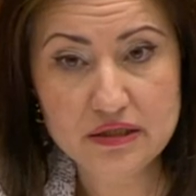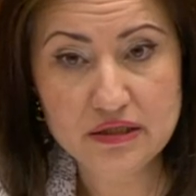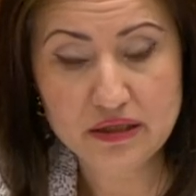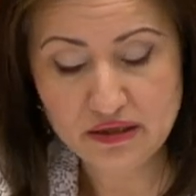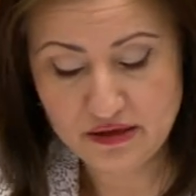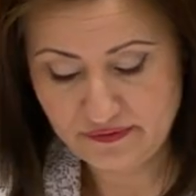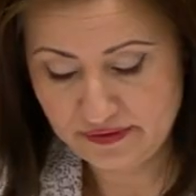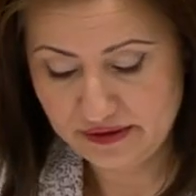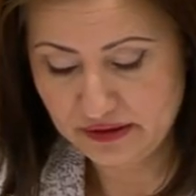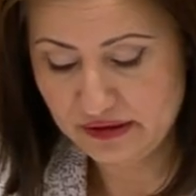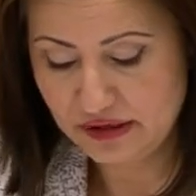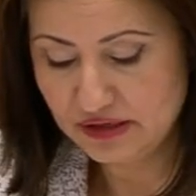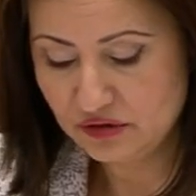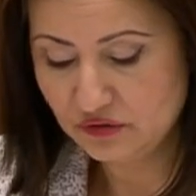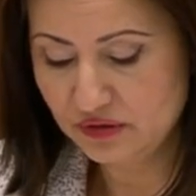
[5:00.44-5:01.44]
significant
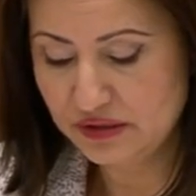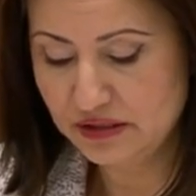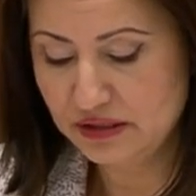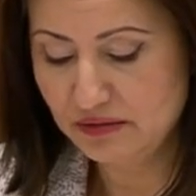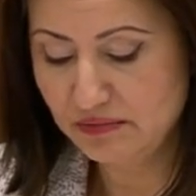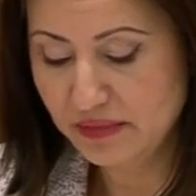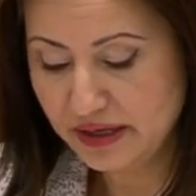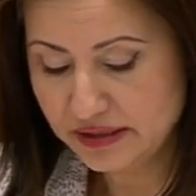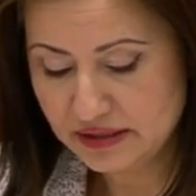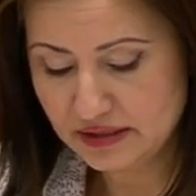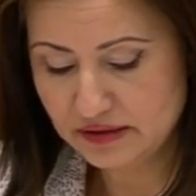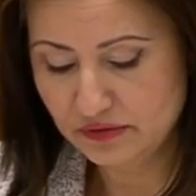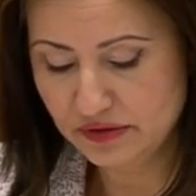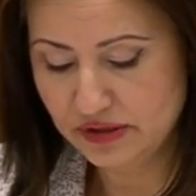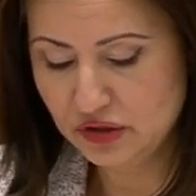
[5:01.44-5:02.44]
interest amongst
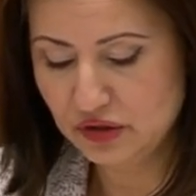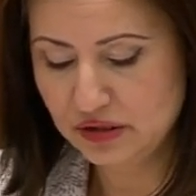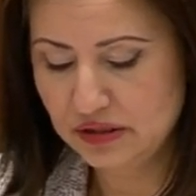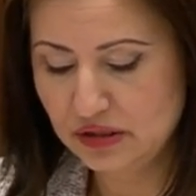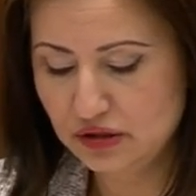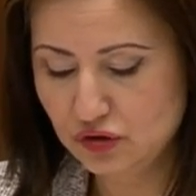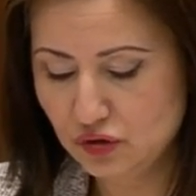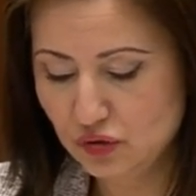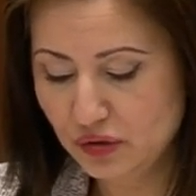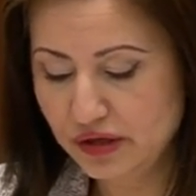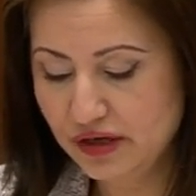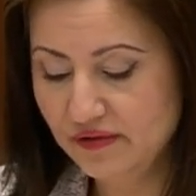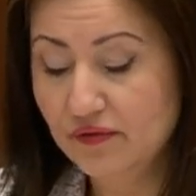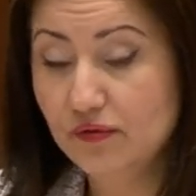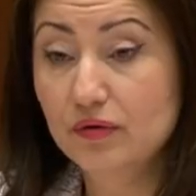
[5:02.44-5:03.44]
the regions in
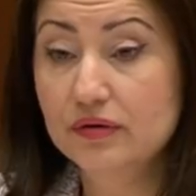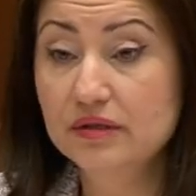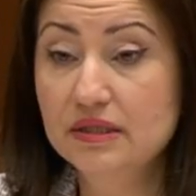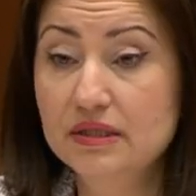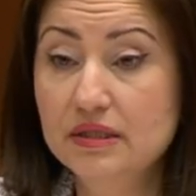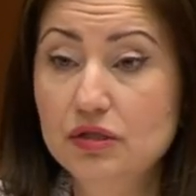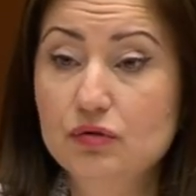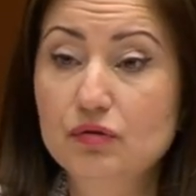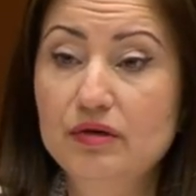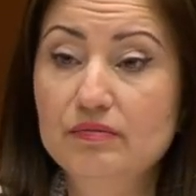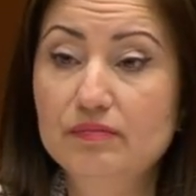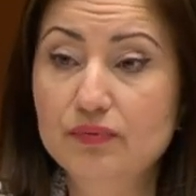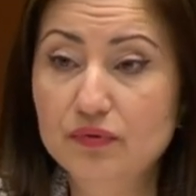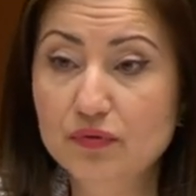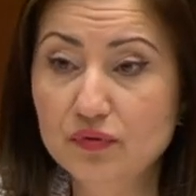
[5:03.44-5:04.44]
joining forces to
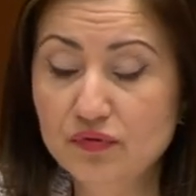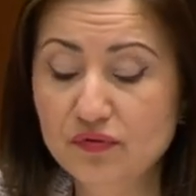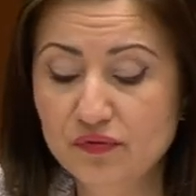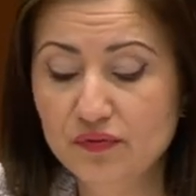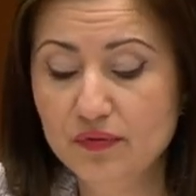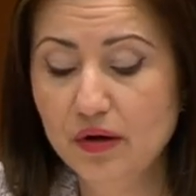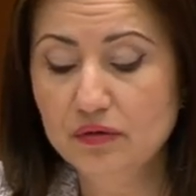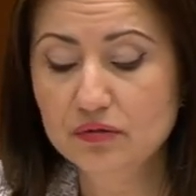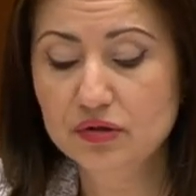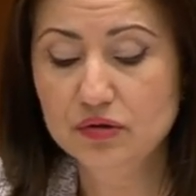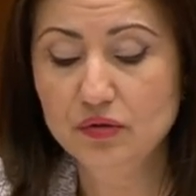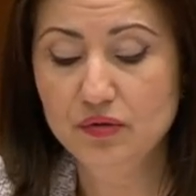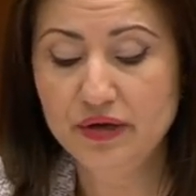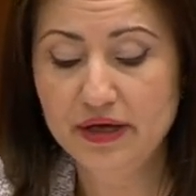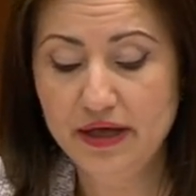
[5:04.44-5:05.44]
improve
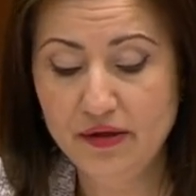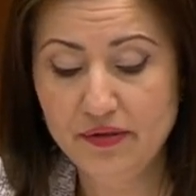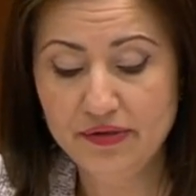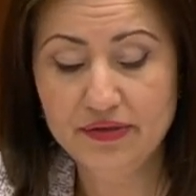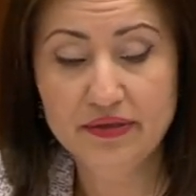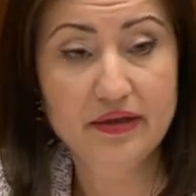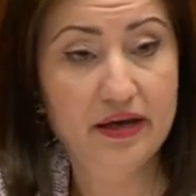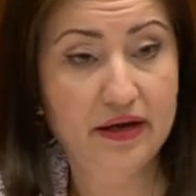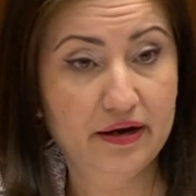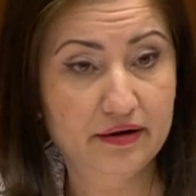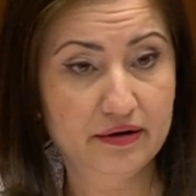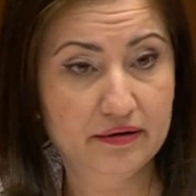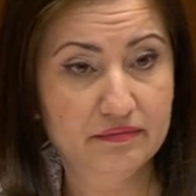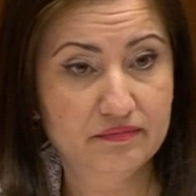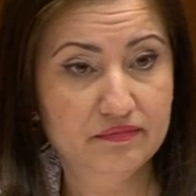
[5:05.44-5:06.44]
also health
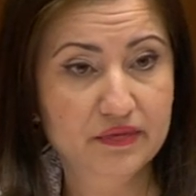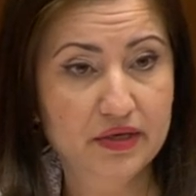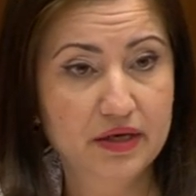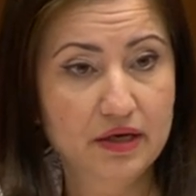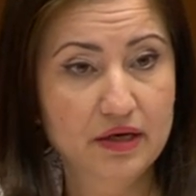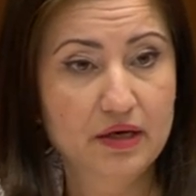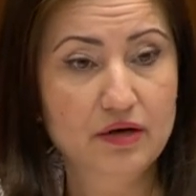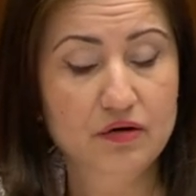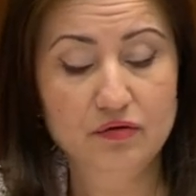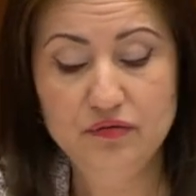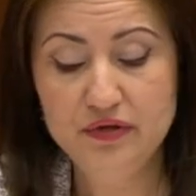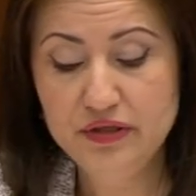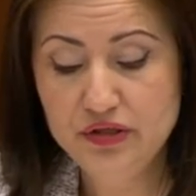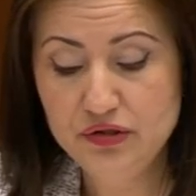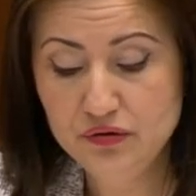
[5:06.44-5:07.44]
care,
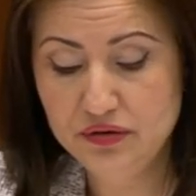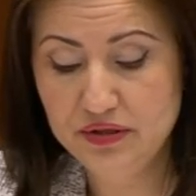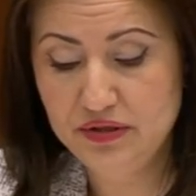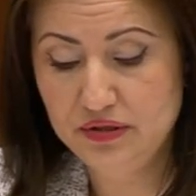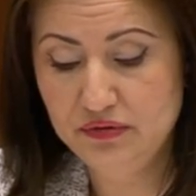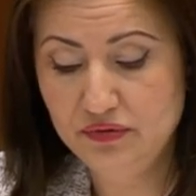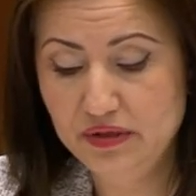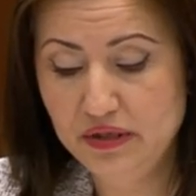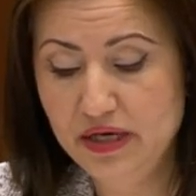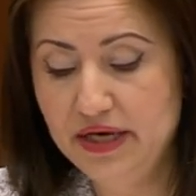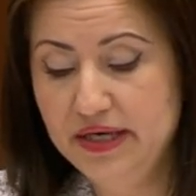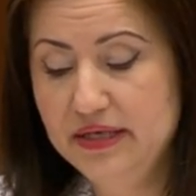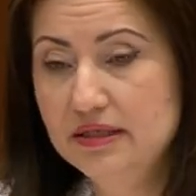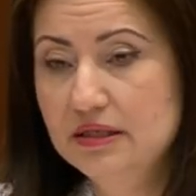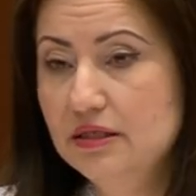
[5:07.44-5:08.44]
reduce
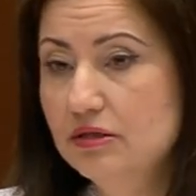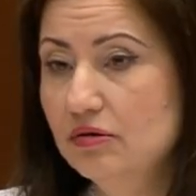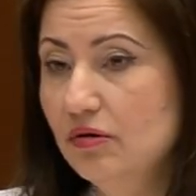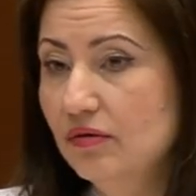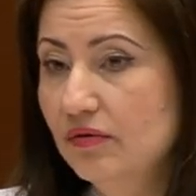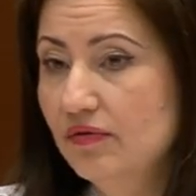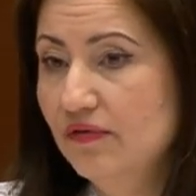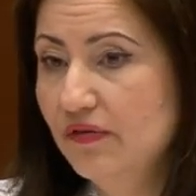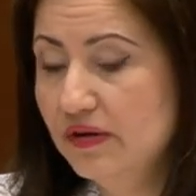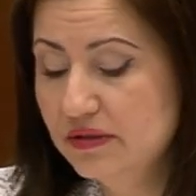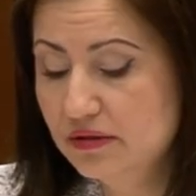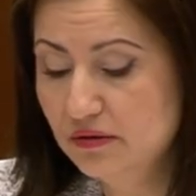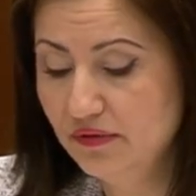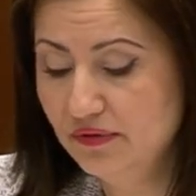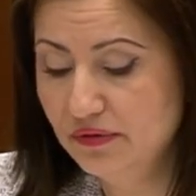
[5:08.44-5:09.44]
reliance on
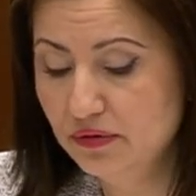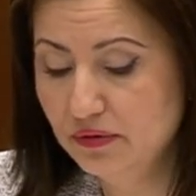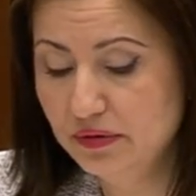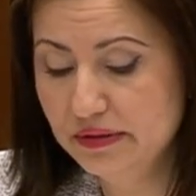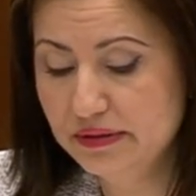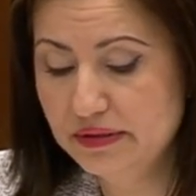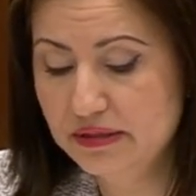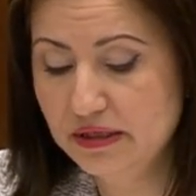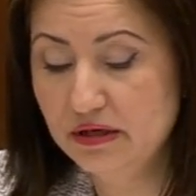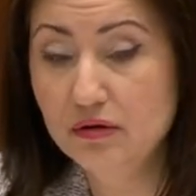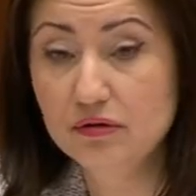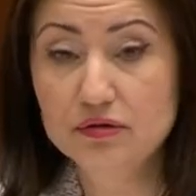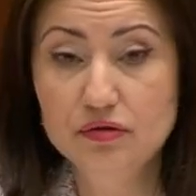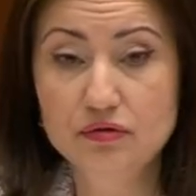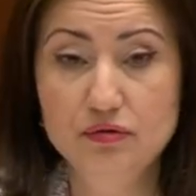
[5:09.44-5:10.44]
fossil fuels, and
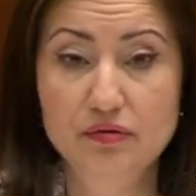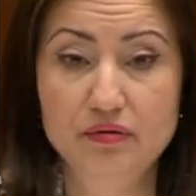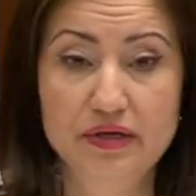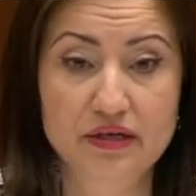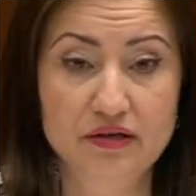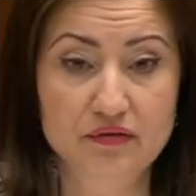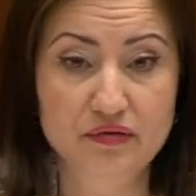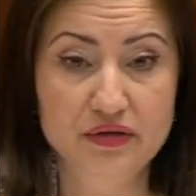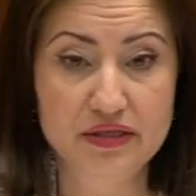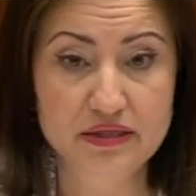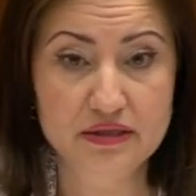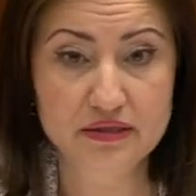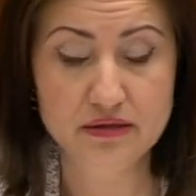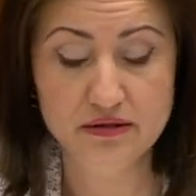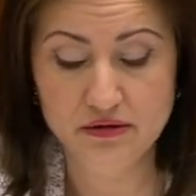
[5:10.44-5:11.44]
also
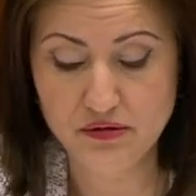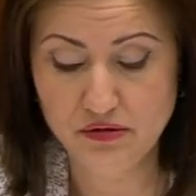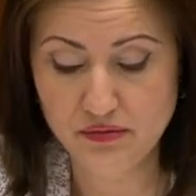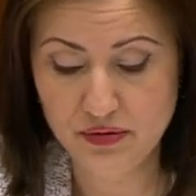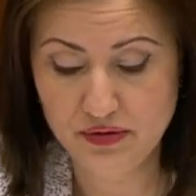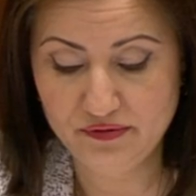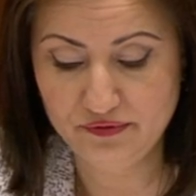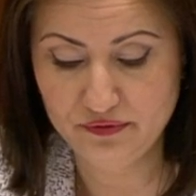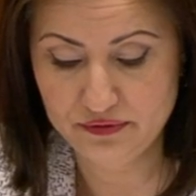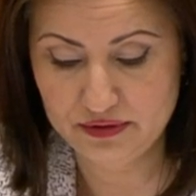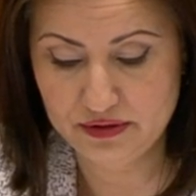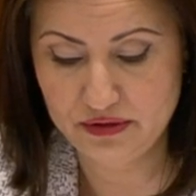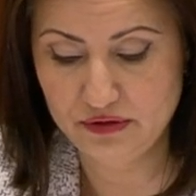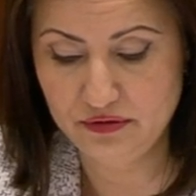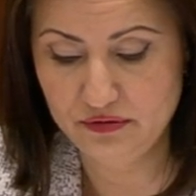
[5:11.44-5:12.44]
increase global food
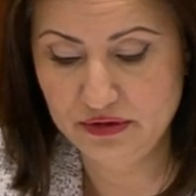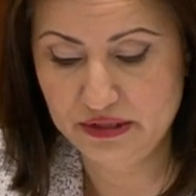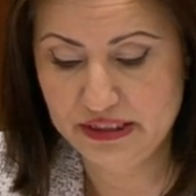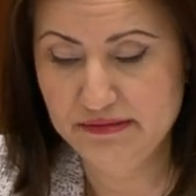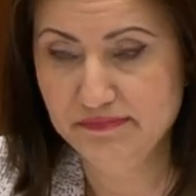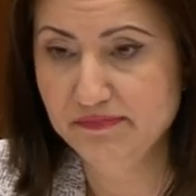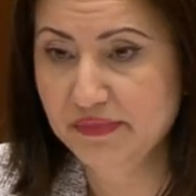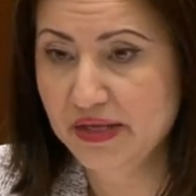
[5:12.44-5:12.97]
security.